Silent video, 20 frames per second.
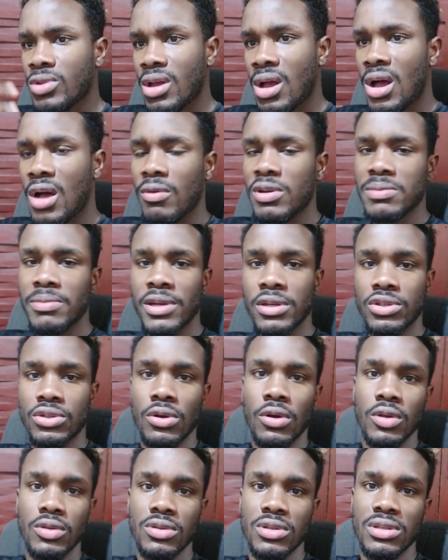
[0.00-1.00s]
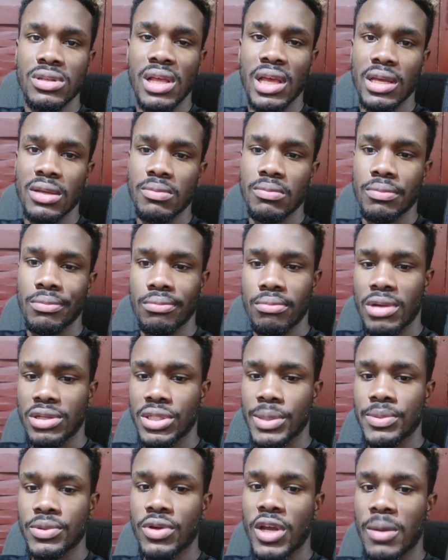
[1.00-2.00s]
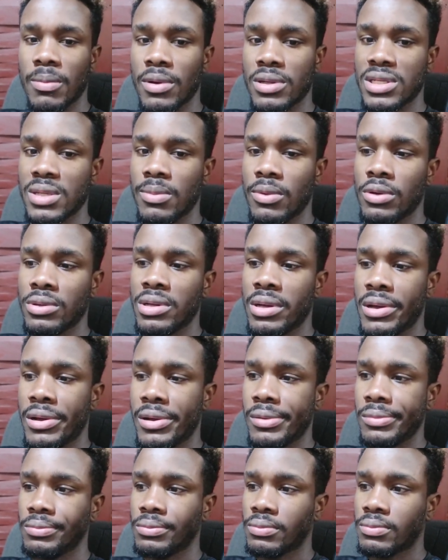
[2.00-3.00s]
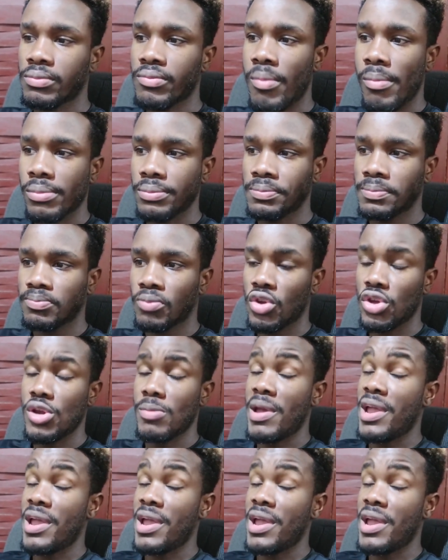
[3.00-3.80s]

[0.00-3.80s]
I always make jokes with like my subscribers about you know,